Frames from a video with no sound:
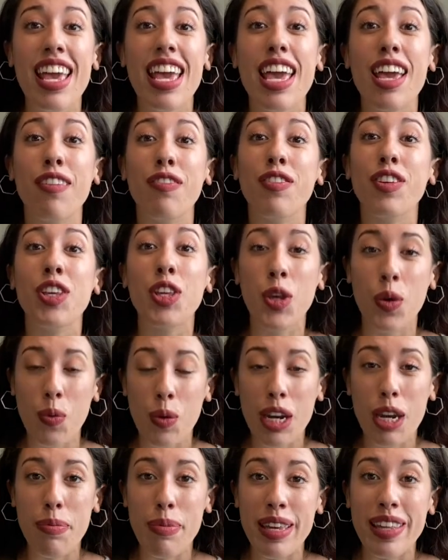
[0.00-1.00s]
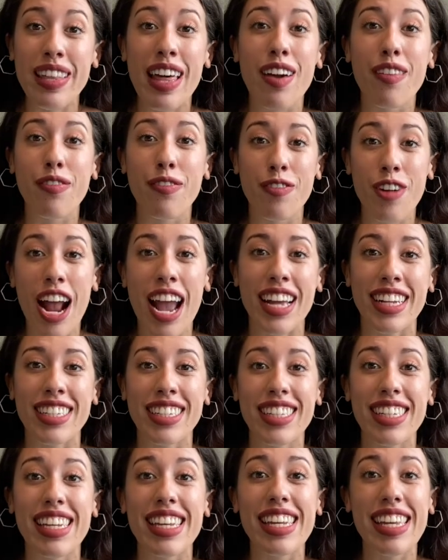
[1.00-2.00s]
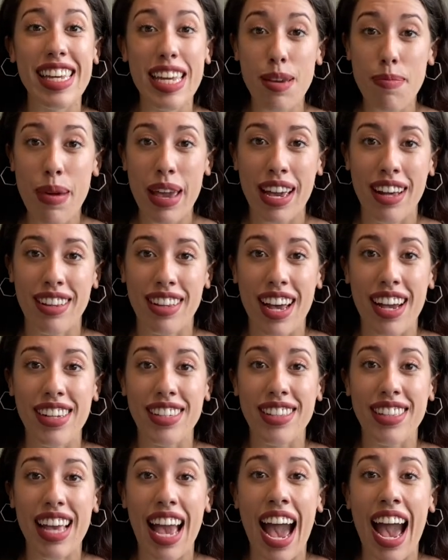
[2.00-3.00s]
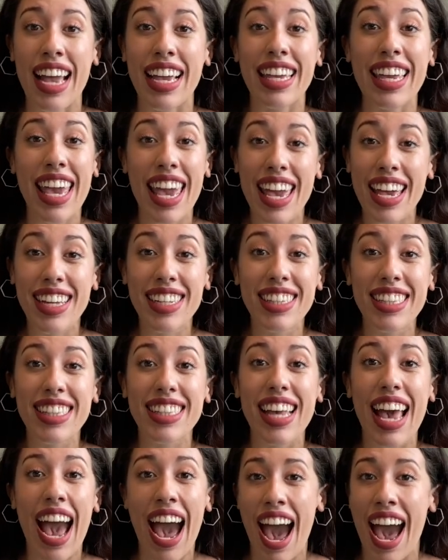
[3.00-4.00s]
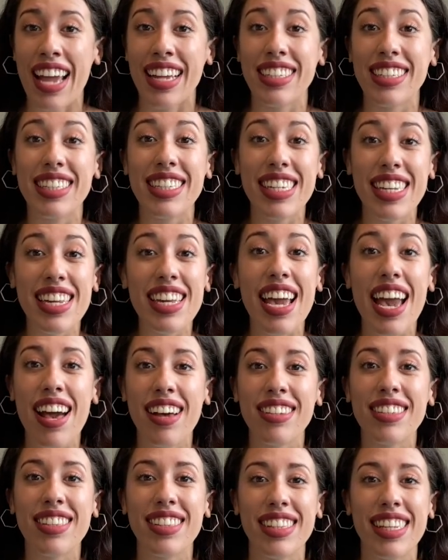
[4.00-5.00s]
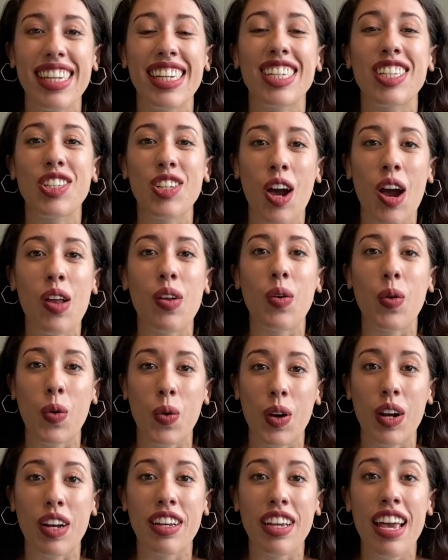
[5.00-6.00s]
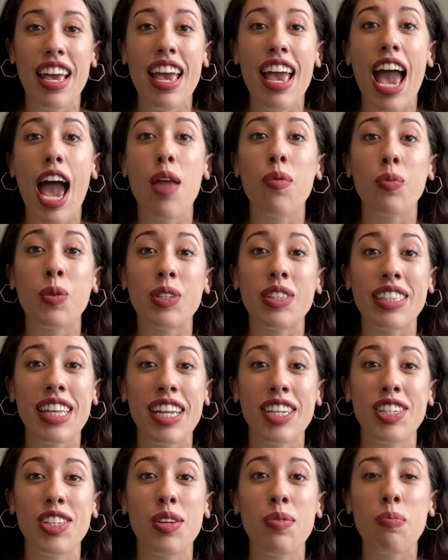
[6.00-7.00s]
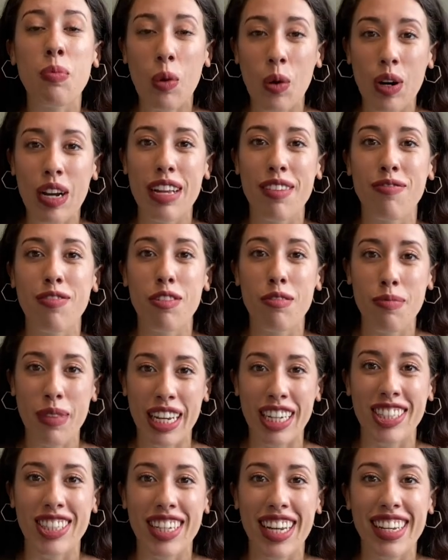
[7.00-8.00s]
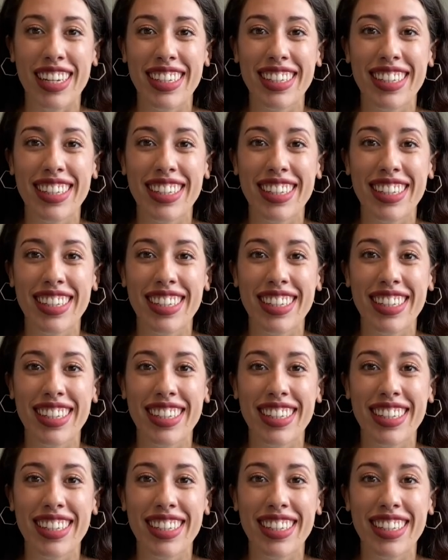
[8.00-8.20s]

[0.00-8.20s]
If you want to be that friend, email us at kids@tlc.org and we'll send you more information.